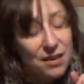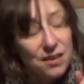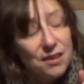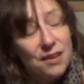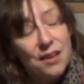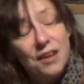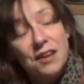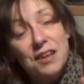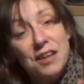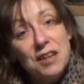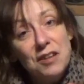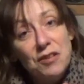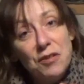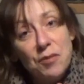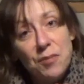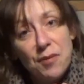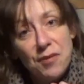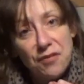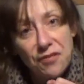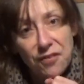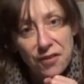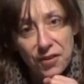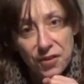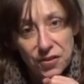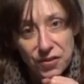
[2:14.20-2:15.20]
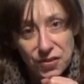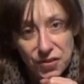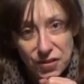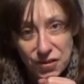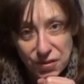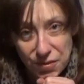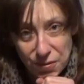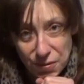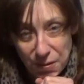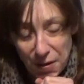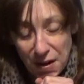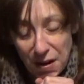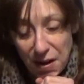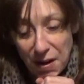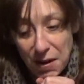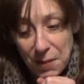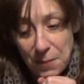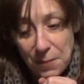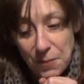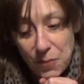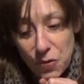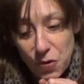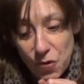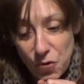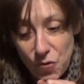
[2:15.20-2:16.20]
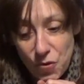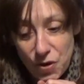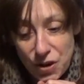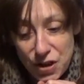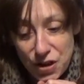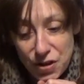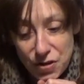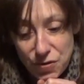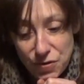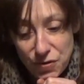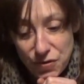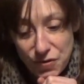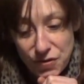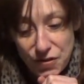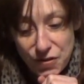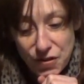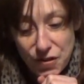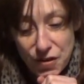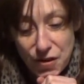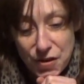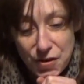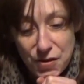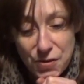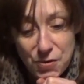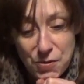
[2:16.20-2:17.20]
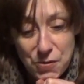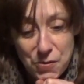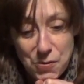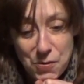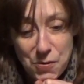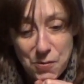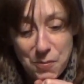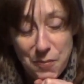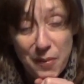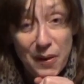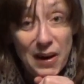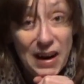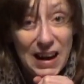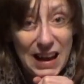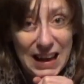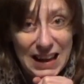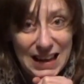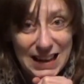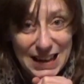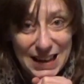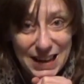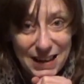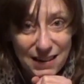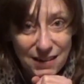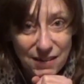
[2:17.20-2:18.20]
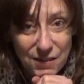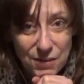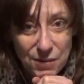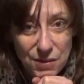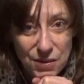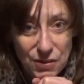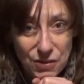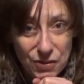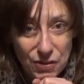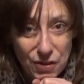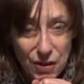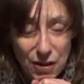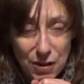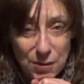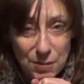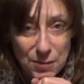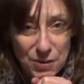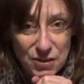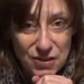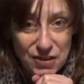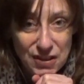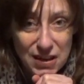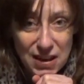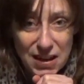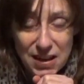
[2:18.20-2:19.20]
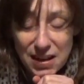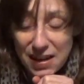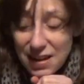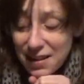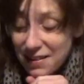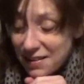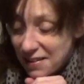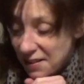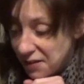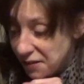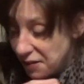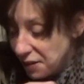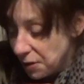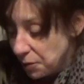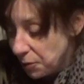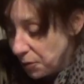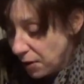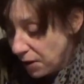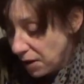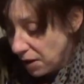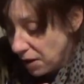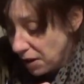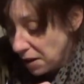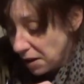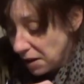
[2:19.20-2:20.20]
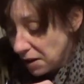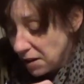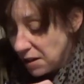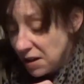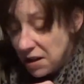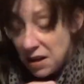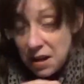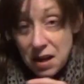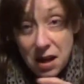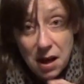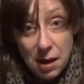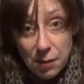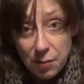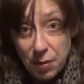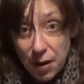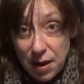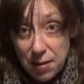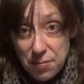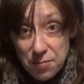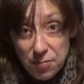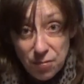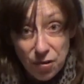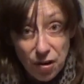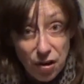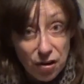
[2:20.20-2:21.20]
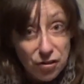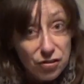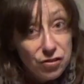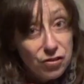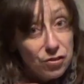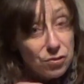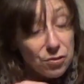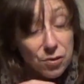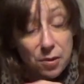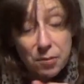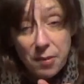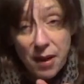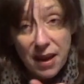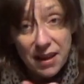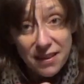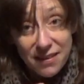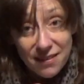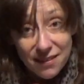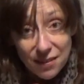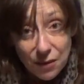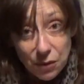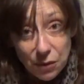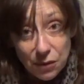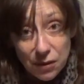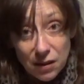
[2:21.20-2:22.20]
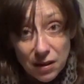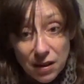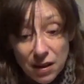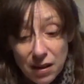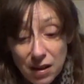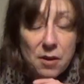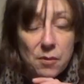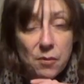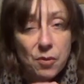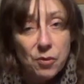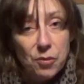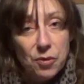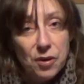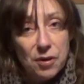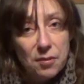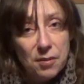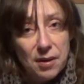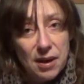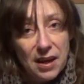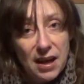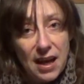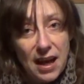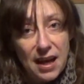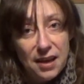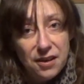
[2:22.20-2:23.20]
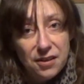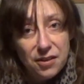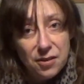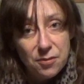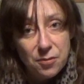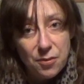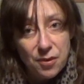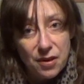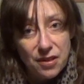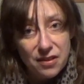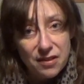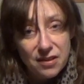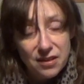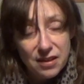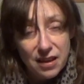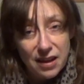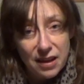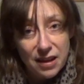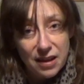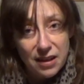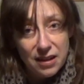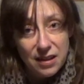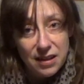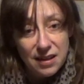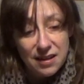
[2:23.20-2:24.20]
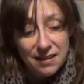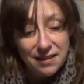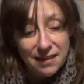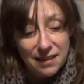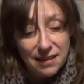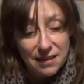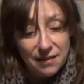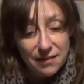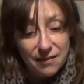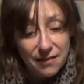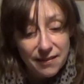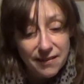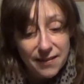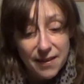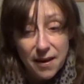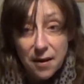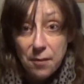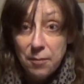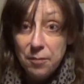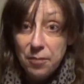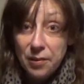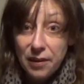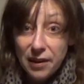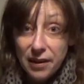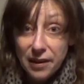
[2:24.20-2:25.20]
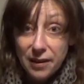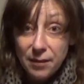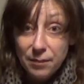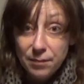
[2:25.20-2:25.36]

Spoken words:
That need to be functional. I'm more used to playing with a sewing machine as if it were a paintbrush or a pencil. But what I'm going to end up with today is a little sampler.